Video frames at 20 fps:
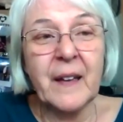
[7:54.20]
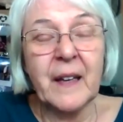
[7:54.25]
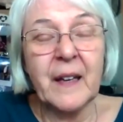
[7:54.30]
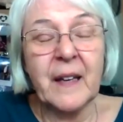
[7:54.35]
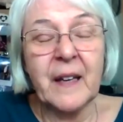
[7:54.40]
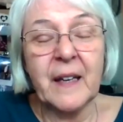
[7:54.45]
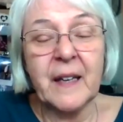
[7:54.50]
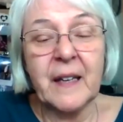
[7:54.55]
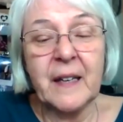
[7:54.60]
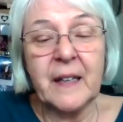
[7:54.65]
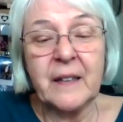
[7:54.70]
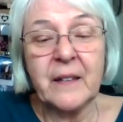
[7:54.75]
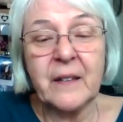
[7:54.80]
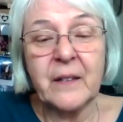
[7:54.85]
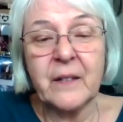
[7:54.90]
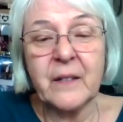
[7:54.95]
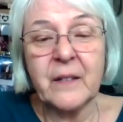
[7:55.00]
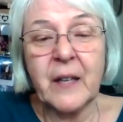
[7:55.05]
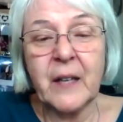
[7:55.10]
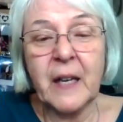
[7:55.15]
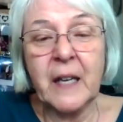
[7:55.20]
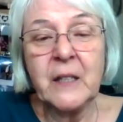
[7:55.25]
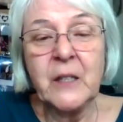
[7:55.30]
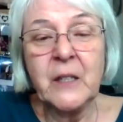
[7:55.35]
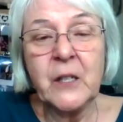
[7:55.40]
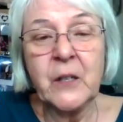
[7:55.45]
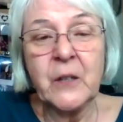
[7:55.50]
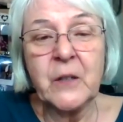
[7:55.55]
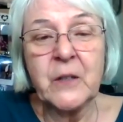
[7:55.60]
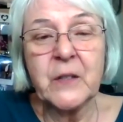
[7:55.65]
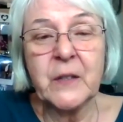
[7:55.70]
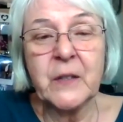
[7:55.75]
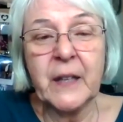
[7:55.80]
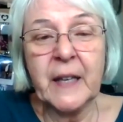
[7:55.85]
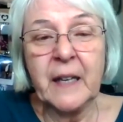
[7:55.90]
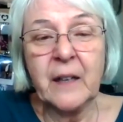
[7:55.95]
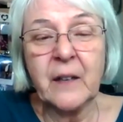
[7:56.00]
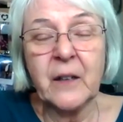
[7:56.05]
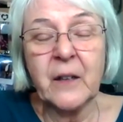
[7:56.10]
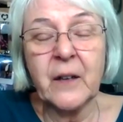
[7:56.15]
And 10 years
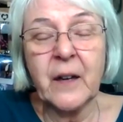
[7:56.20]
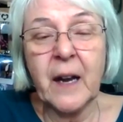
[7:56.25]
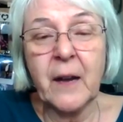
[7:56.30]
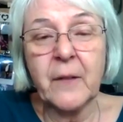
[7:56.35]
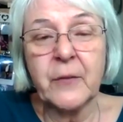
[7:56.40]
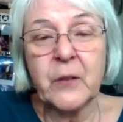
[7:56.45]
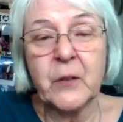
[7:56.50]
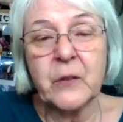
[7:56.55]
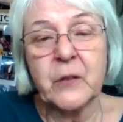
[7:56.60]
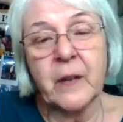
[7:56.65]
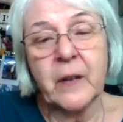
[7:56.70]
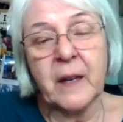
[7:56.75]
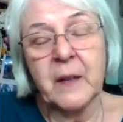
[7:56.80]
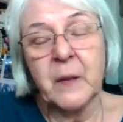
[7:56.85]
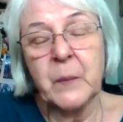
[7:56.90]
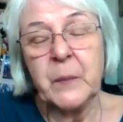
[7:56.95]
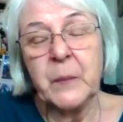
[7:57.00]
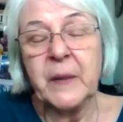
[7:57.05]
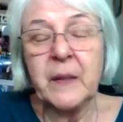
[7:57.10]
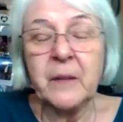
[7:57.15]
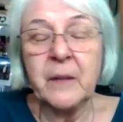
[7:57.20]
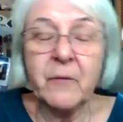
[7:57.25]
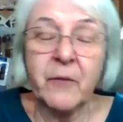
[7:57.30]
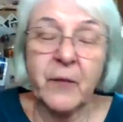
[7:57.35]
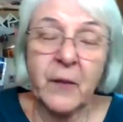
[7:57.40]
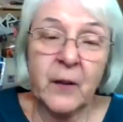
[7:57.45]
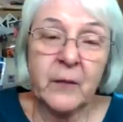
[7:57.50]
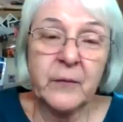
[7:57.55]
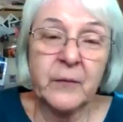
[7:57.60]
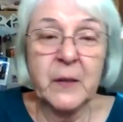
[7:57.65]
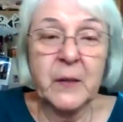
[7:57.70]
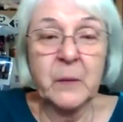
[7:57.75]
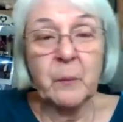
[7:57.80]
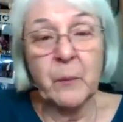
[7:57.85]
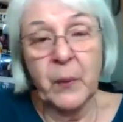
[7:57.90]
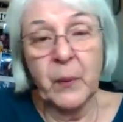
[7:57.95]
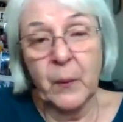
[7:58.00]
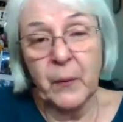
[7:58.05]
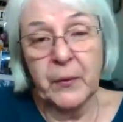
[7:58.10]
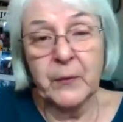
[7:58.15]
later, after trying to be involved in
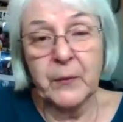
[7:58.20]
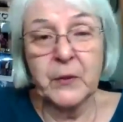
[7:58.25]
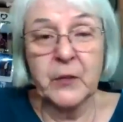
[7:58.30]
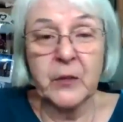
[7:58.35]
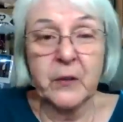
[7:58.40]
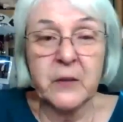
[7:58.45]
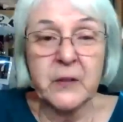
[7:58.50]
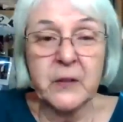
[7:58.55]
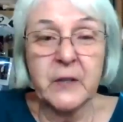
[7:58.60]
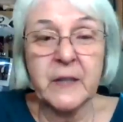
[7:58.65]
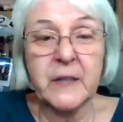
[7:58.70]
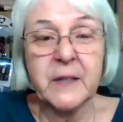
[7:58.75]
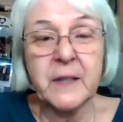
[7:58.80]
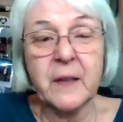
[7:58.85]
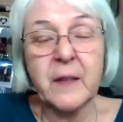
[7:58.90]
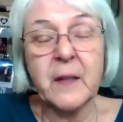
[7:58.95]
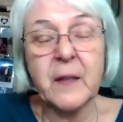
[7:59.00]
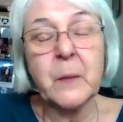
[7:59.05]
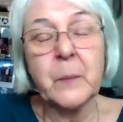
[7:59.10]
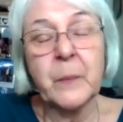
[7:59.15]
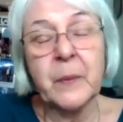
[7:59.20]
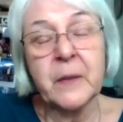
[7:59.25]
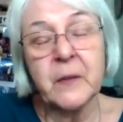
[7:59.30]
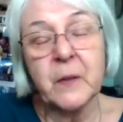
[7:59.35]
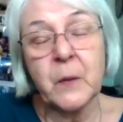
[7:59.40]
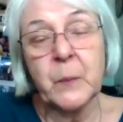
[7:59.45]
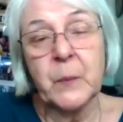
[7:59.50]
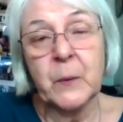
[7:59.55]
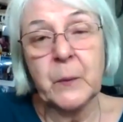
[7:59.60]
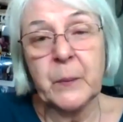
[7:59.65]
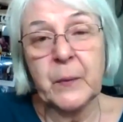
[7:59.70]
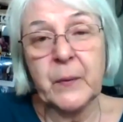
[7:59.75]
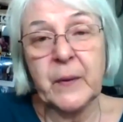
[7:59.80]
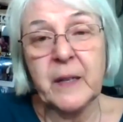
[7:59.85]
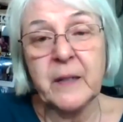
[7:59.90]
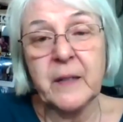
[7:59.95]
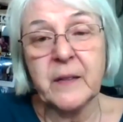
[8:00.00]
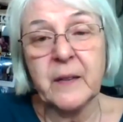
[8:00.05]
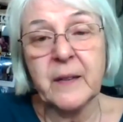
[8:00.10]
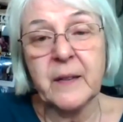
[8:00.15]
both churches, the Episcopal
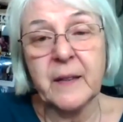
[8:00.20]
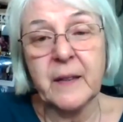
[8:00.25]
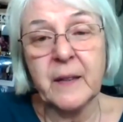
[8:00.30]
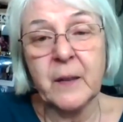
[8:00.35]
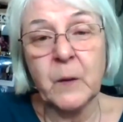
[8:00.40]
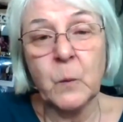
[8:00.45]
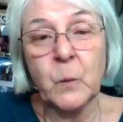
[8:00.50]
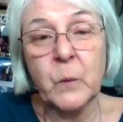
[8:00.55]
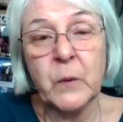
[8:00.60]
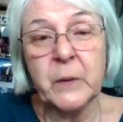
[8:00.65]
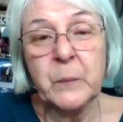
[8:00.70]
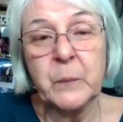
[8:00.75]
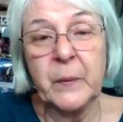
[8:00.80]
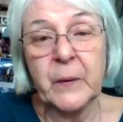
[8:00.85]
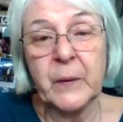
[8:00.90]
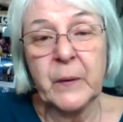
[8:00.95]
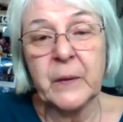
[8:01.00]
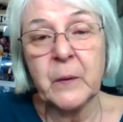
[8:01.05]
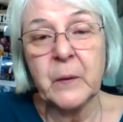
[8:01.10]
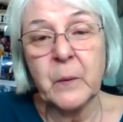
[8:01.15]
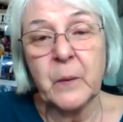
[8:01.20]
priest in Woodburn,